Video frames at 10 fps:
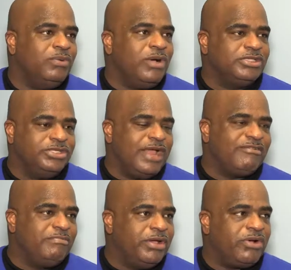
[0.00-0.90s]
We should have
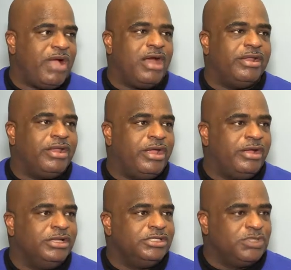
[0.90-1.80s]
a big crowd in
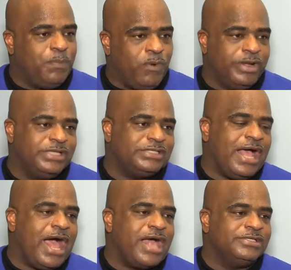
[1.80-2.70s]
there supporting these
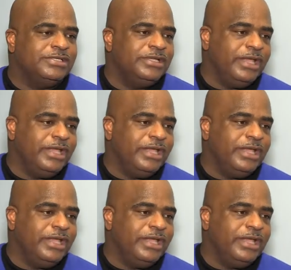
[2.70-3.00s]
guys.